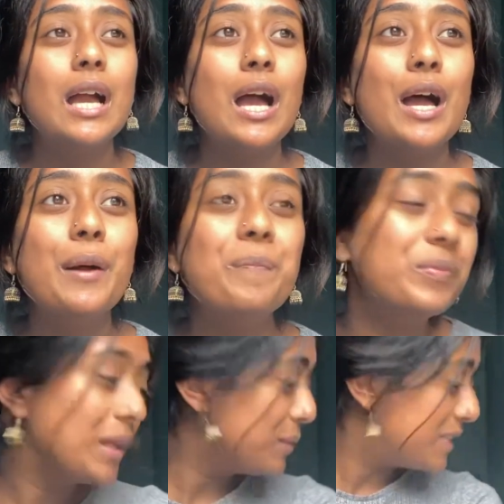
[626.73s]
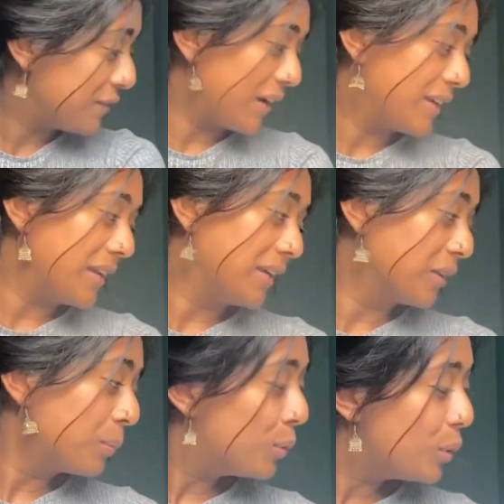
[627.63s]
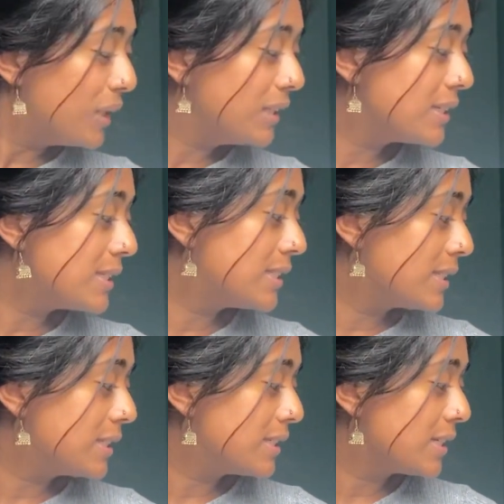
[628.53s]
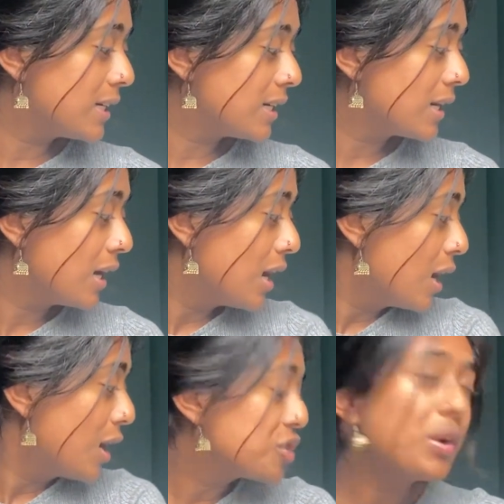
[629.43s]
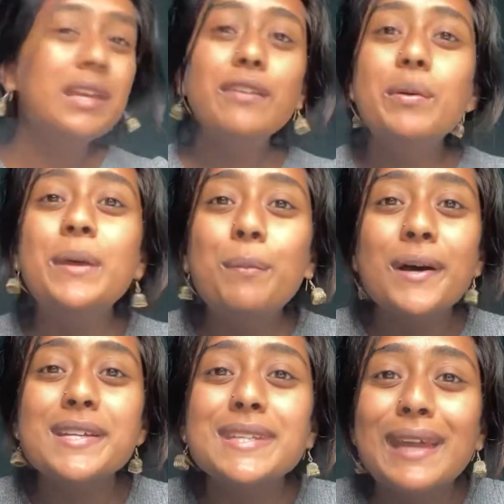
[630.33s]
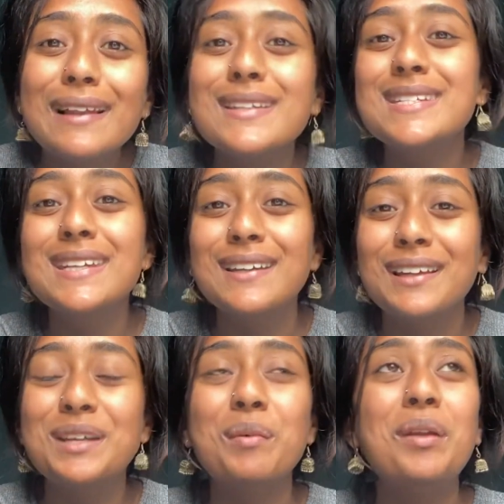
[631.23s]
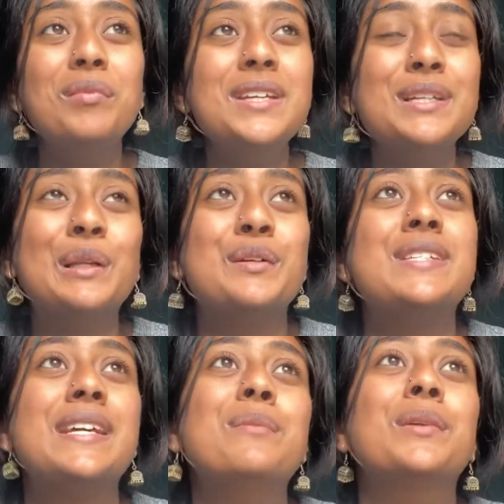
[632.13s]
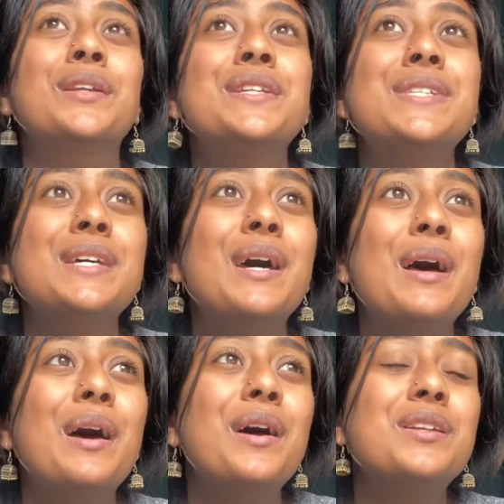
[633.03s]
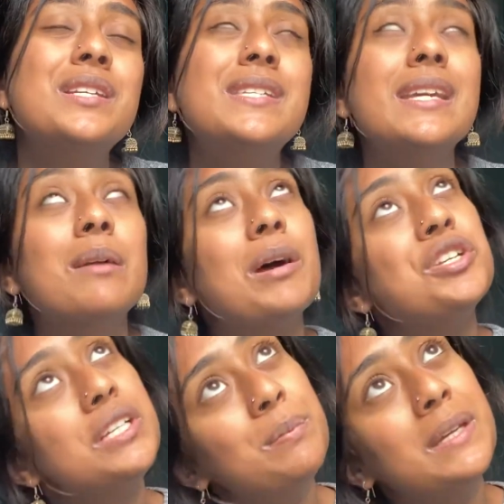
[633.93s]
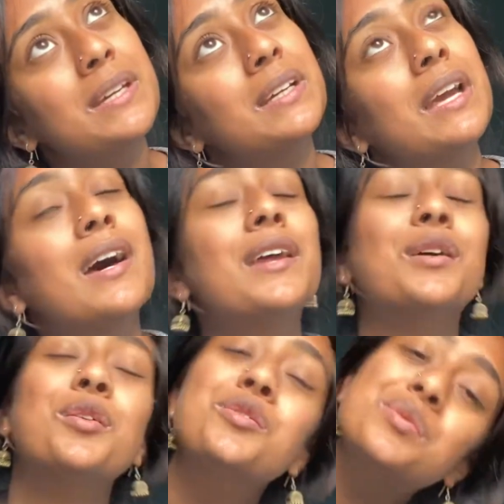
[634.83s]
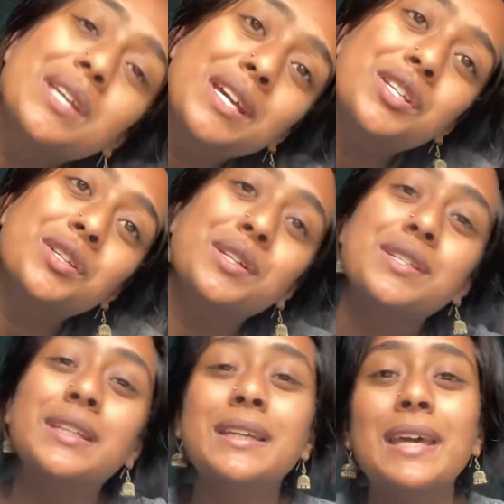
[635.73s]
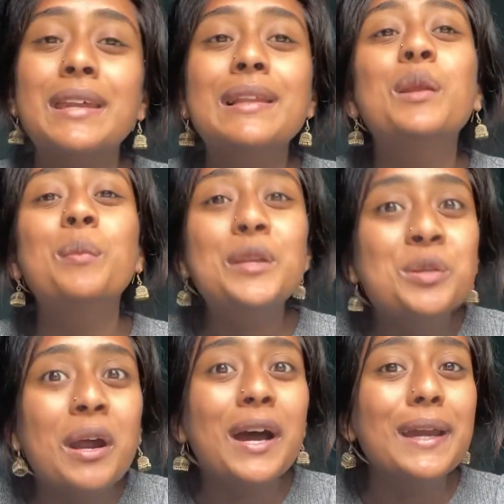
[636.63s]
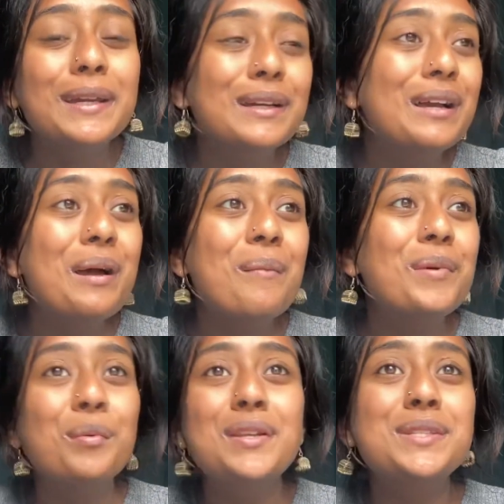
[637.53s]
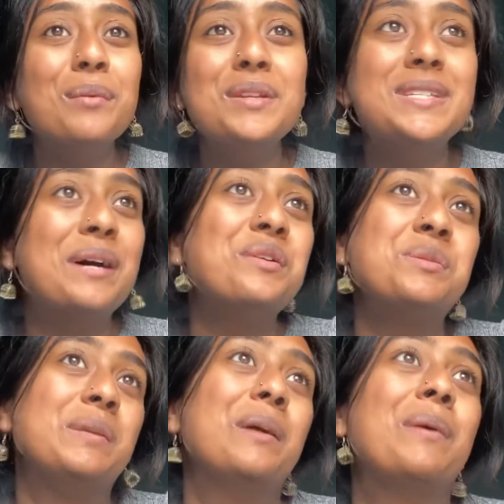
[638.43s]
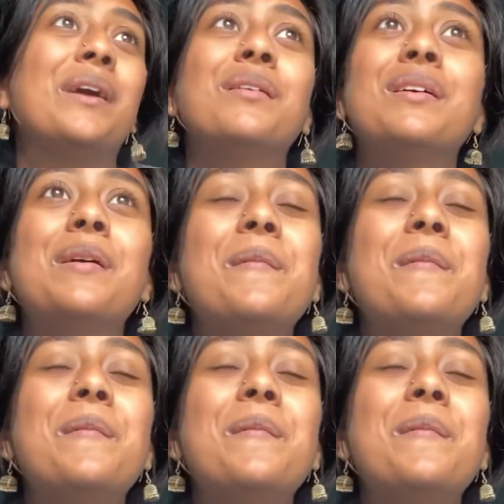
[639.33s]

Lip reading: Let me see if I had any other points. Try and give a bit of personality. I think when I'm reading a lot of statements, just seeing about GP again and consultations can get a little bit dry. But when someone tells me about,